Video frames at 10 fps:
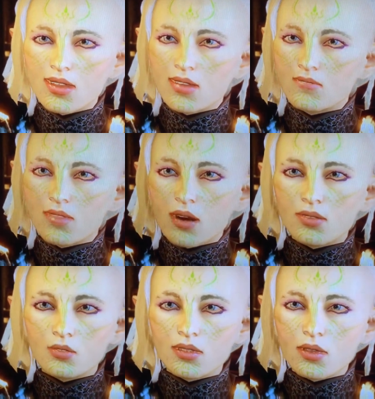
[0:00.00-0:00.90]
elven
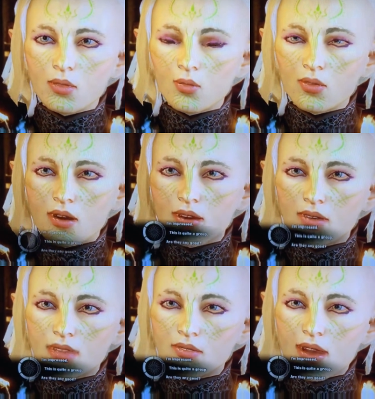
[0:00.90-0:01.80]
trick you wouldn't
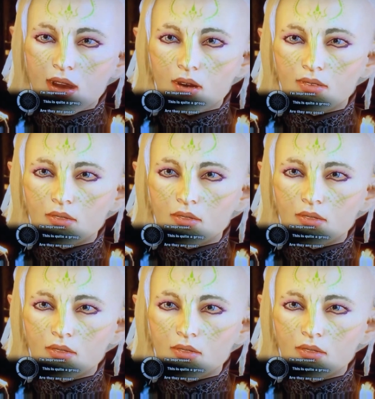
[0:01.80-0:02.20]
understand.